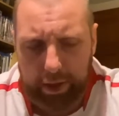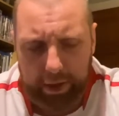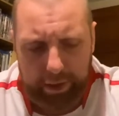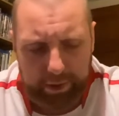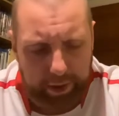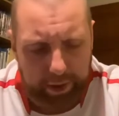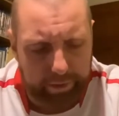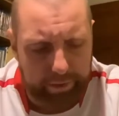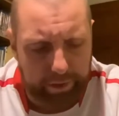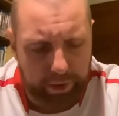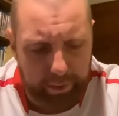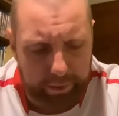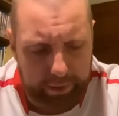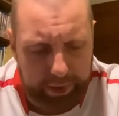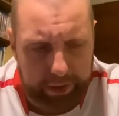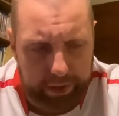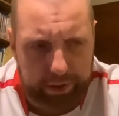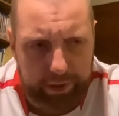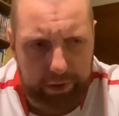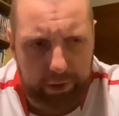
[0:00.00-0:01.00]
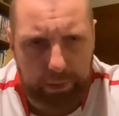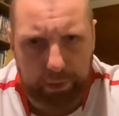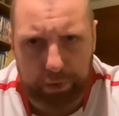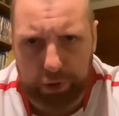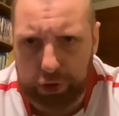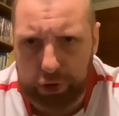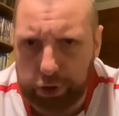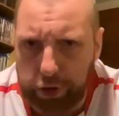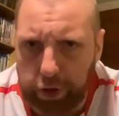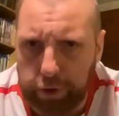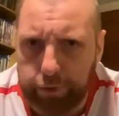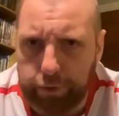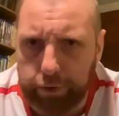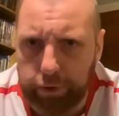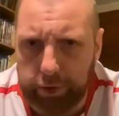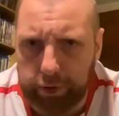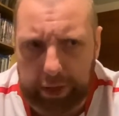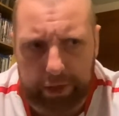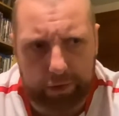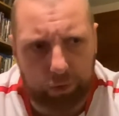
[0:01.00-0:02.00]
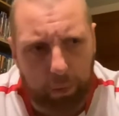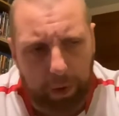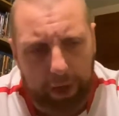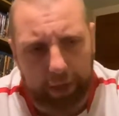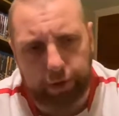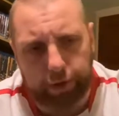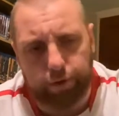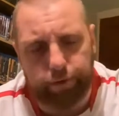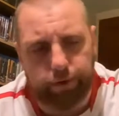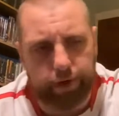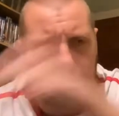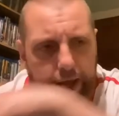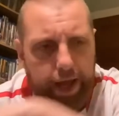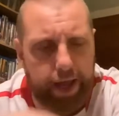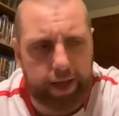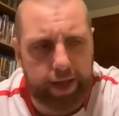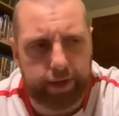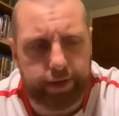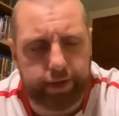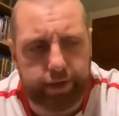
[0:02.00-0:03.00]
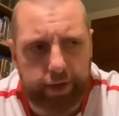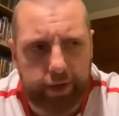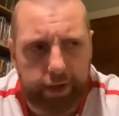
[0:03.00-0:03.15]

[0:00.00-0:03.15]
David Holm gets into a scuffle, gets whacked over the head.